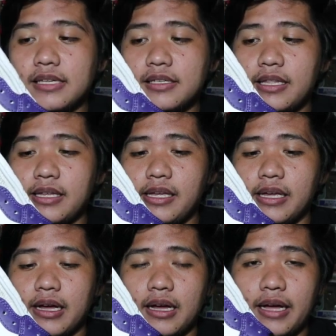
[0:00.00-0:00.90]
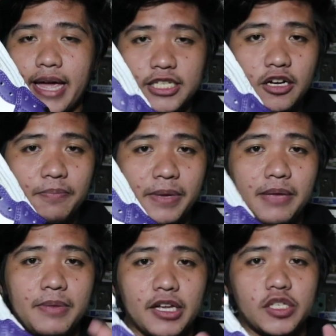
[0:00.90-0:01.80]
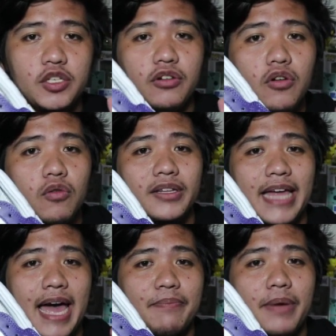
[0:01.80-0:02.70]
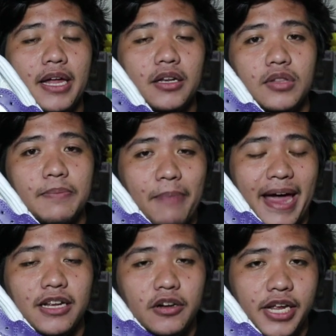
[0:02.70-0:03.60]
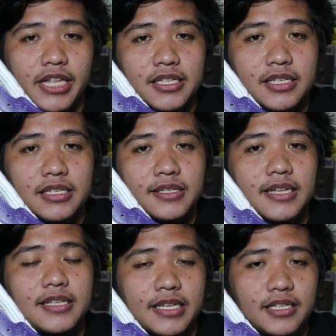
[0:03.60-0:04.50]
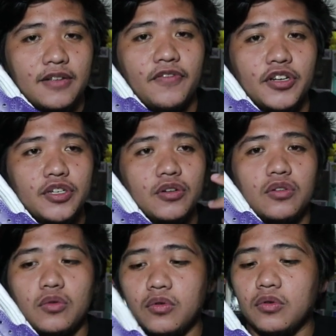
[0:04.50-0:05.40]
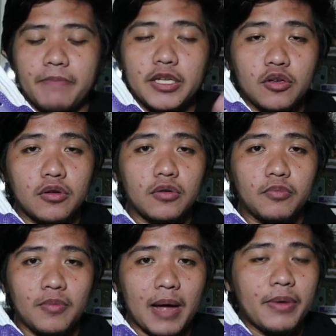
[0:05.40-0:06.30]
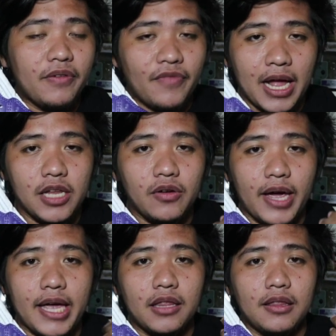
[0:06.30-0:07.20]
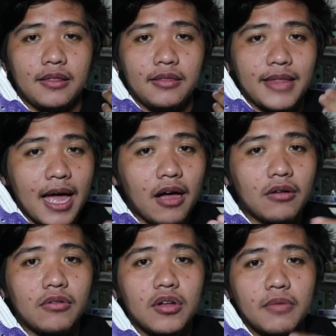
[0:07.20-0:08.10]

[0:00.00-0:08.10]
as the SRP because you know what happened to the pine greens. Since it's the version 2, medyo bumaba yung value and Now,